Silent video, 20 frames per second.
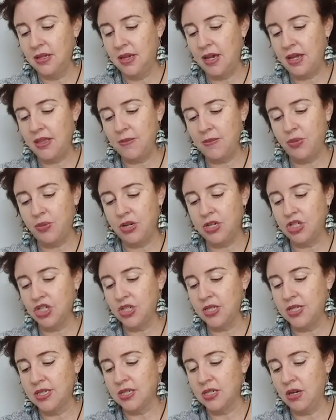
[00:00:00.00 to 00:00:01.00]
and the
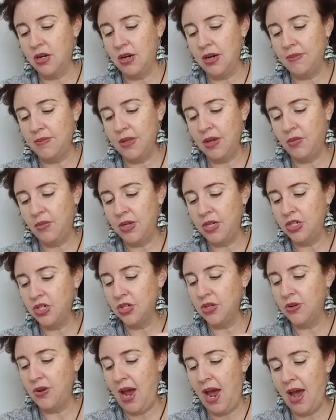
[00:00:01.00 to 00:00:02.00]
precious time that we
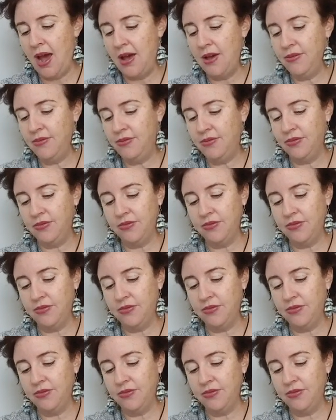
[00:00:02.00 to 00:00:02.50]
do have,